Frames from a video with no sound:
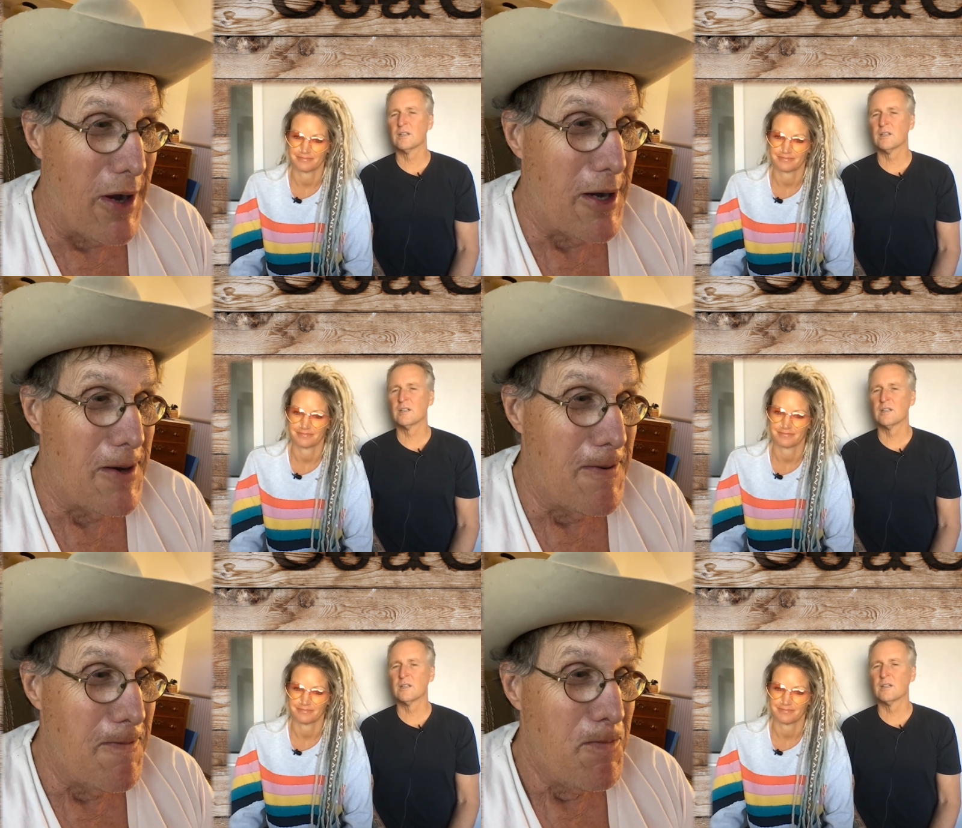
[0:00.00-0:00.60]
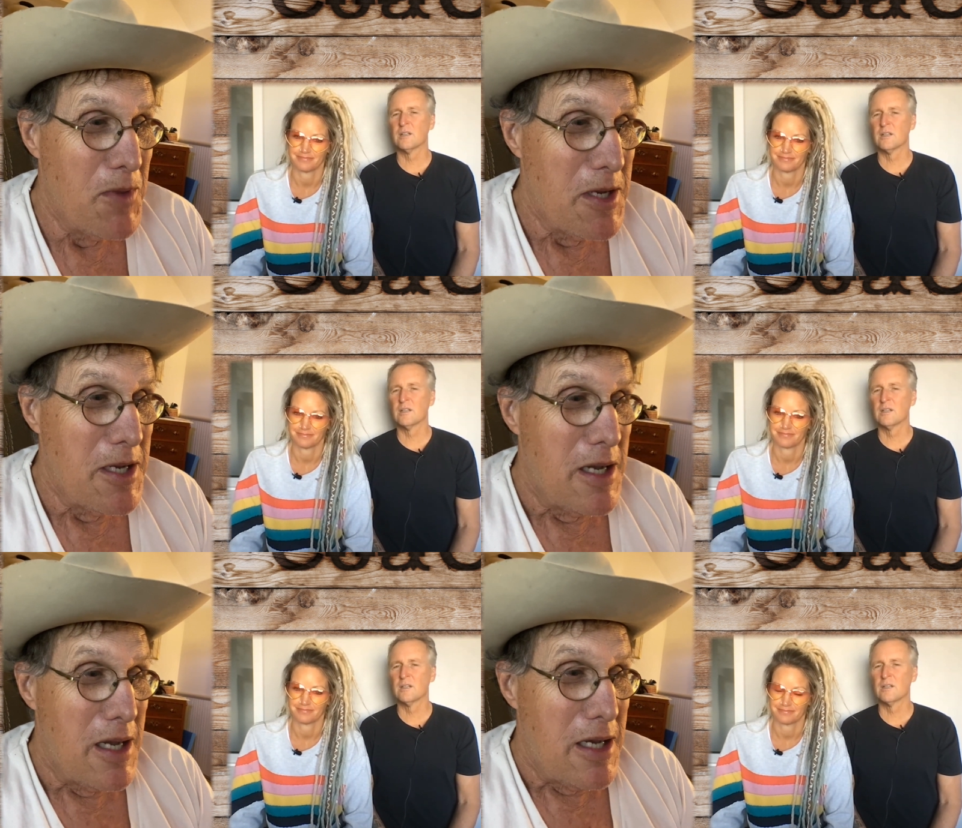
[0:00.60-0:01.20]
Speaker 1: uh,
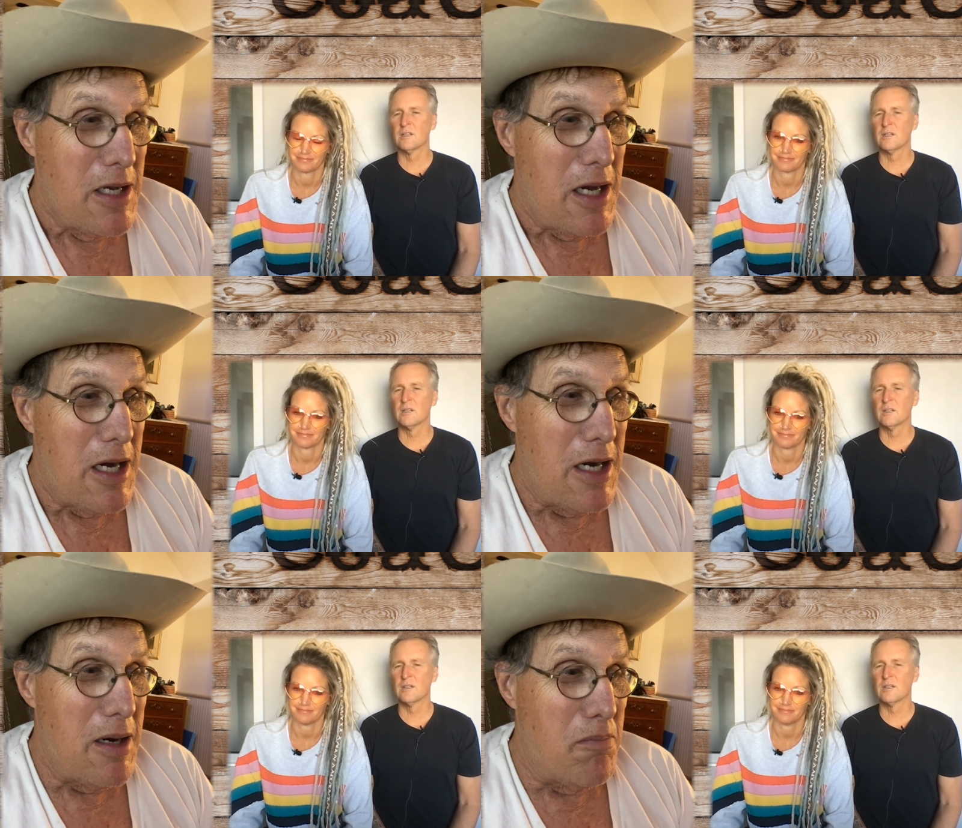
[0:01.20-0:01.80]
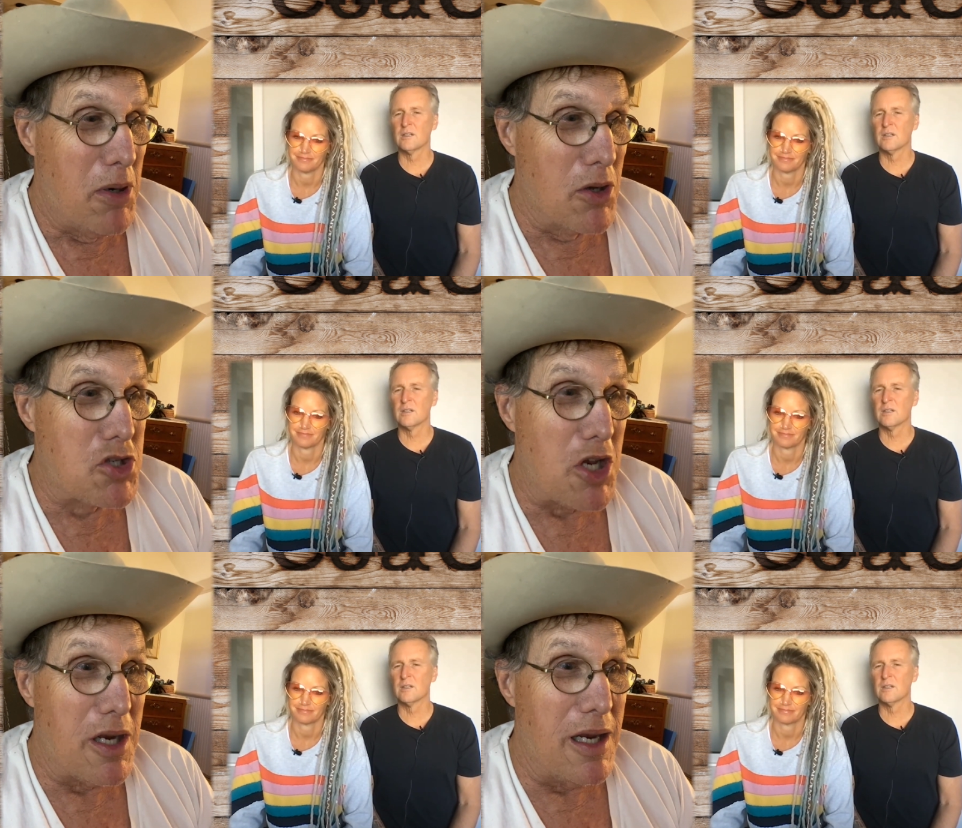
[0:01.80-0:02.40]
uh,
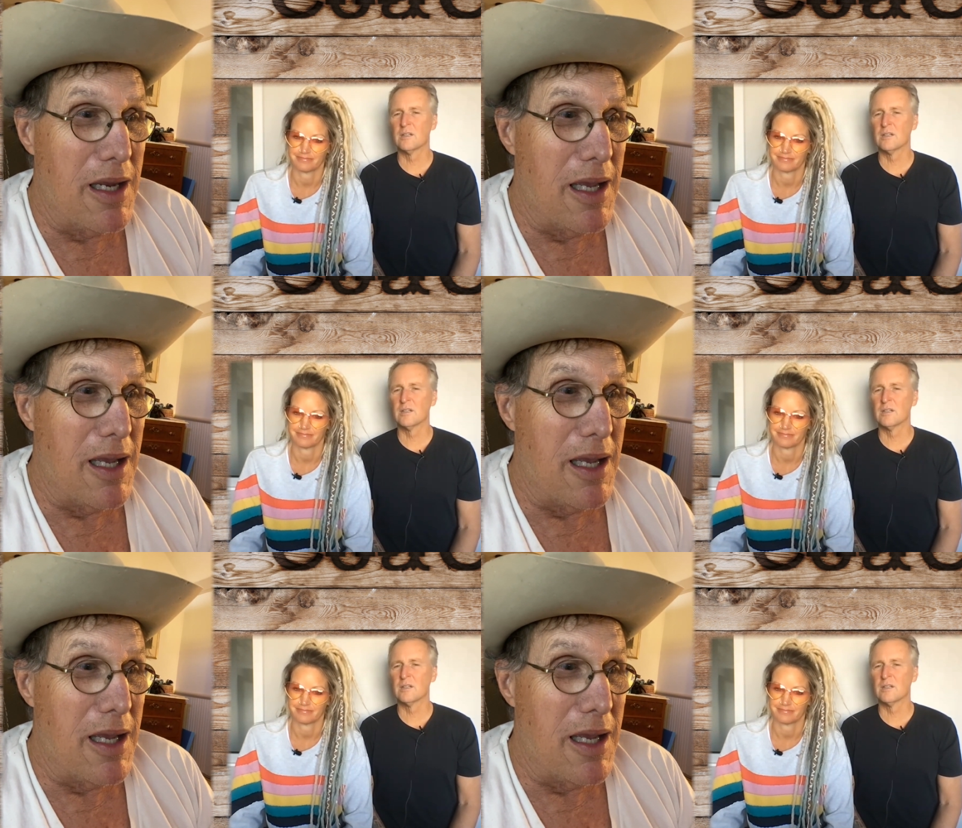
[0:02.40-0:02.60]
bullshitting,